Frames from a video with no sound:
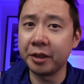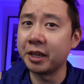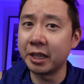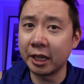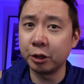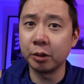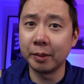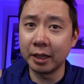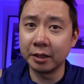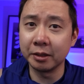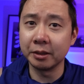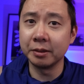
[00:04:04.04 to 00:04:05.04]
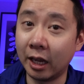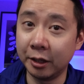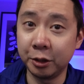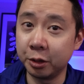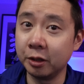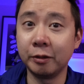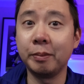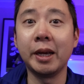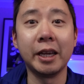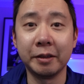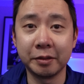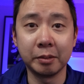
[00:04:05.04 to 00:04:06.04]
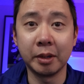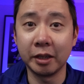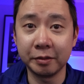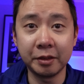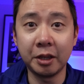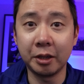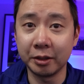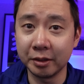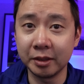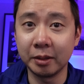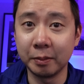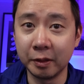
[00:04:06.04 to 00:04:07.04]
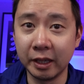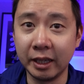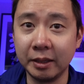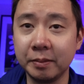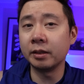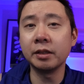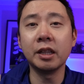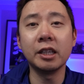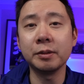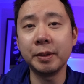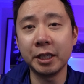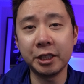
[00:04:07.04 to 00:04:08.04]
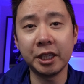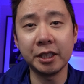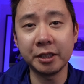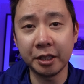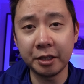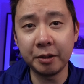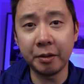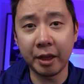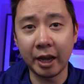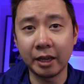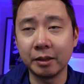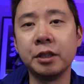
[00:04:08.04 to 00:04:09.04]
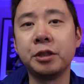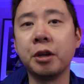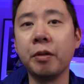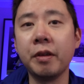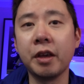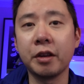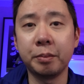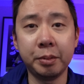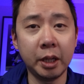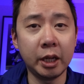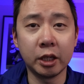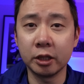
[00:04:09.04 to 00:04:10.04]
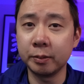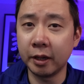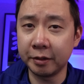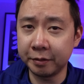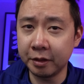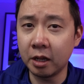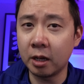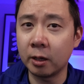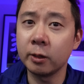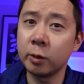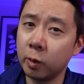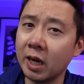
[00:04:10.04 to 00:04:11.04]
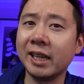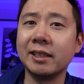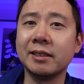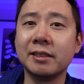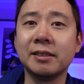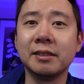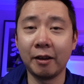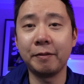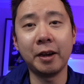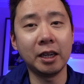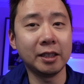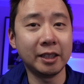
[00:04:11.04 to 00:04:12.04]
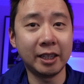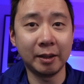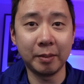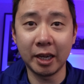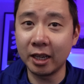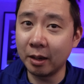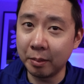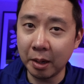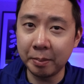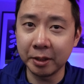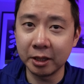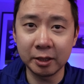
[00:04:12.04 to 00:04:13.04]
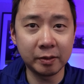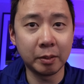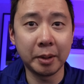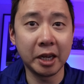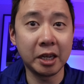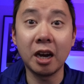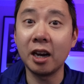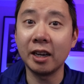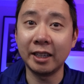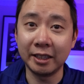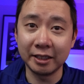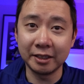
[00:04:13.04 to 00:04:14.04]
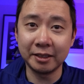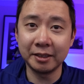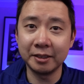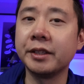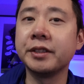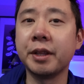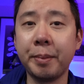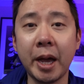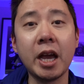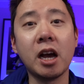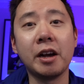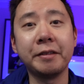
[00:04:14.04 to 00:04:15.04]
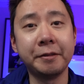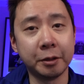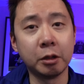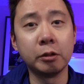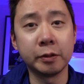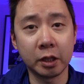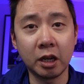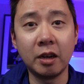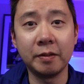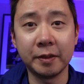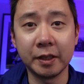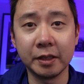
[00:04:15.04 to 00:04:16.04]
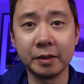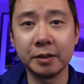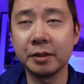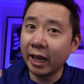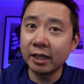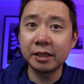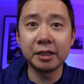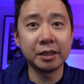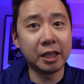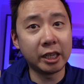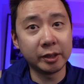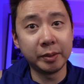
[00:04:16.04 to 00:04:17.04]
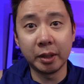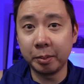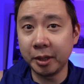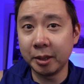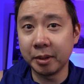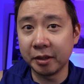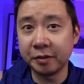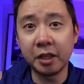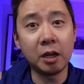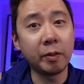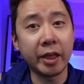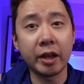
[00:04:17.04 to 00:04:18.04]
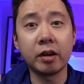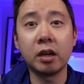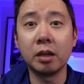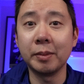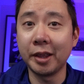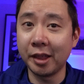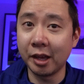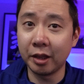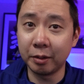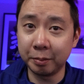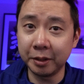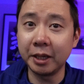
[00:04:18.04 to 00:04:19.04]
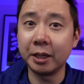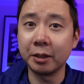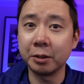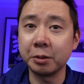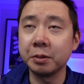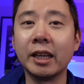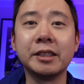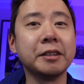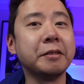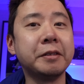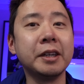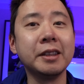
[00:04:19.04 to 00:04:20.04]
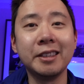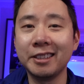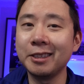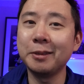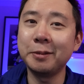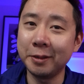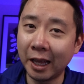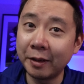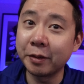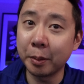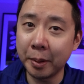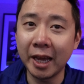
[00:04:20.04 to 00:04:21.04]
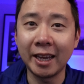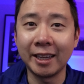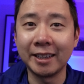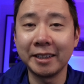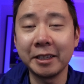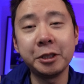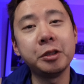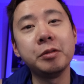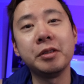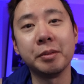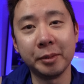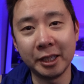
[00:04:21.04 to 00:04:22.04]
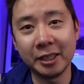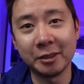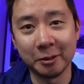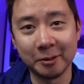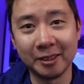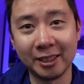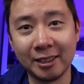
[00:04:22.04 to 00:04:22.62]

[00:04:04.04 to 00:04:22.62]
than detrimental. I should pay for my flaw in some way. This allows me a chance to do that, to show the other players my flaw twice, and finally get my comeuppance for my cockiness. It's the payoff for overconfidence, and it allows me to play my flaw without harming the other players. It's a fun little flavor pane issued to me only.